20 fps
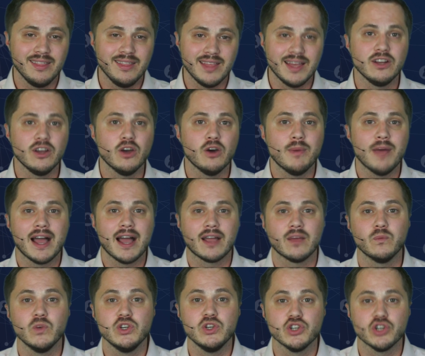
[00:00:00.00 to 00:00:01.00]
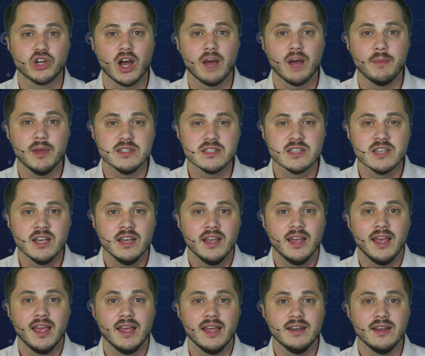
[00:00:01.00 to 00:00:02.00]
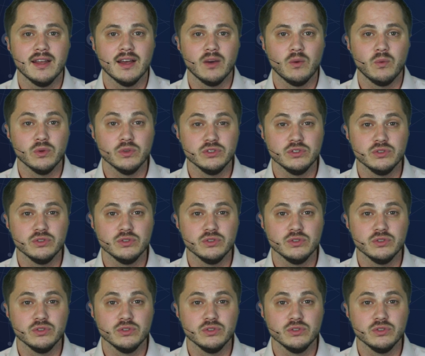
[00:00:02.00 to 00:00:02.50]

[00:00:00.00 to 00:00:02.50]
then go back and read your comments, and we'll